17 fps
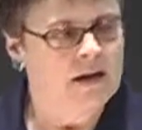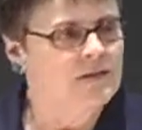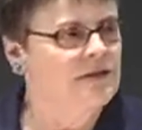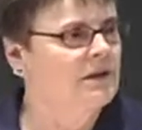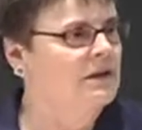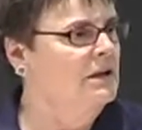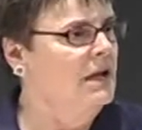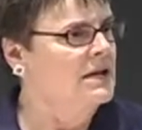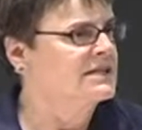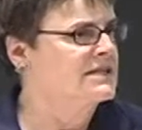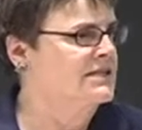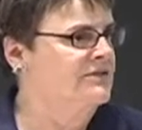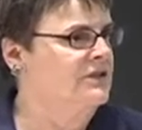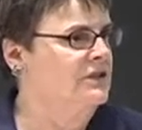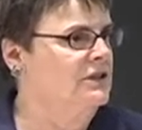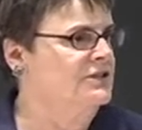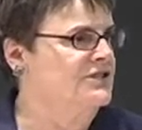The lust
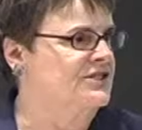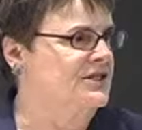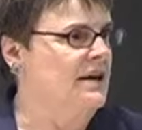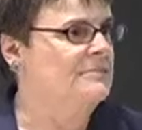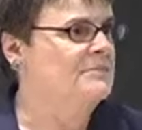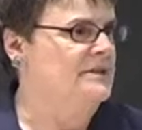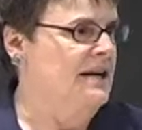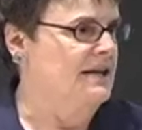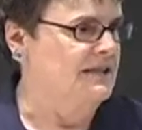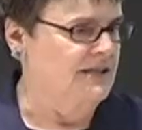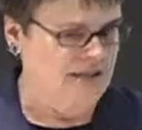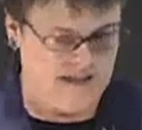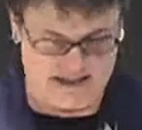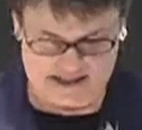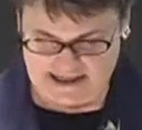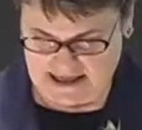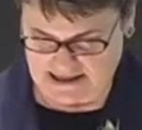filled subtext of
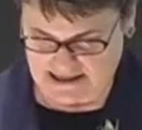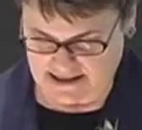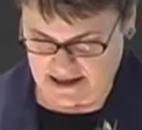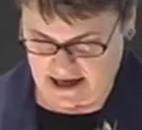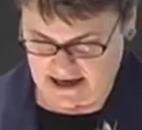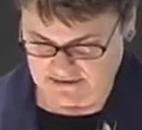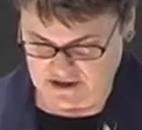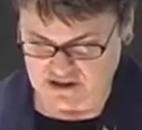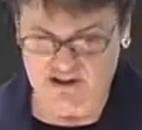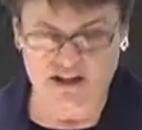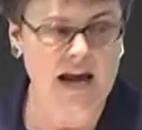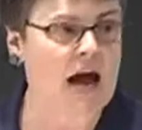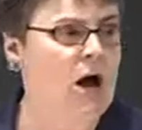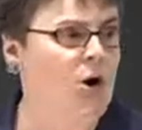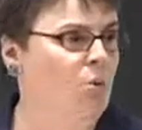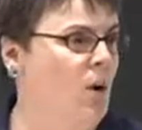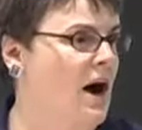these saints' lives is
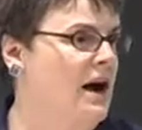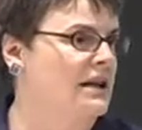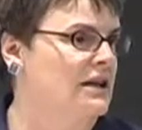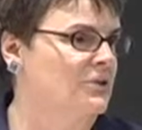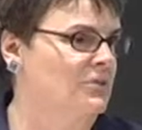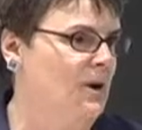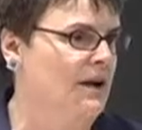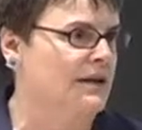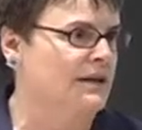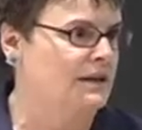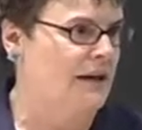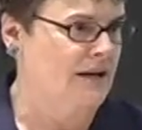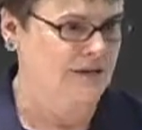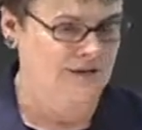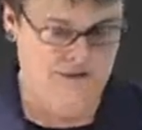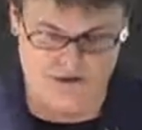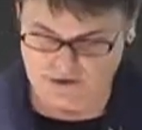now widely
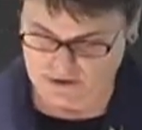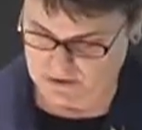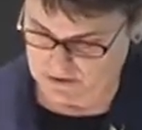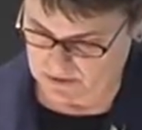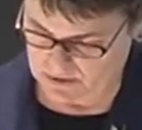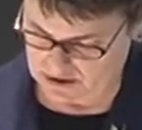recognized, although,